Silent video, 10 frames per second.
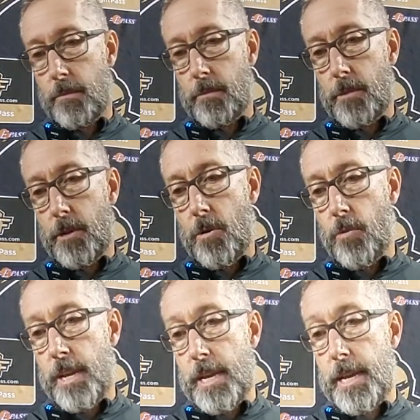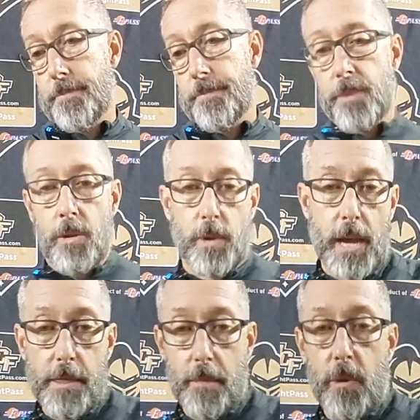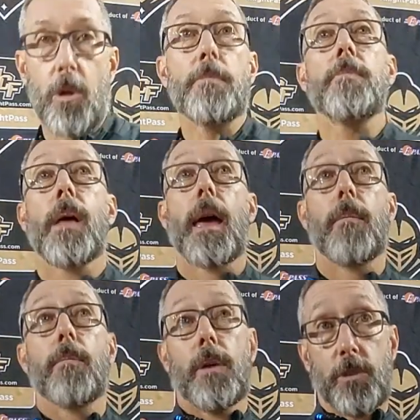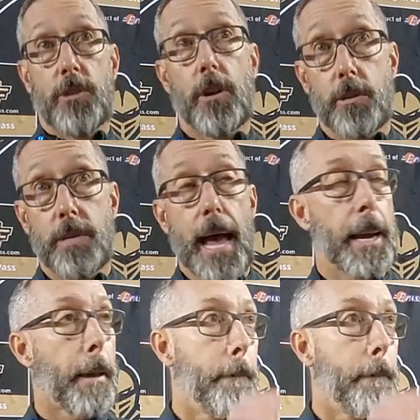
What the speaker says: you know, we got the ball and we started to attack.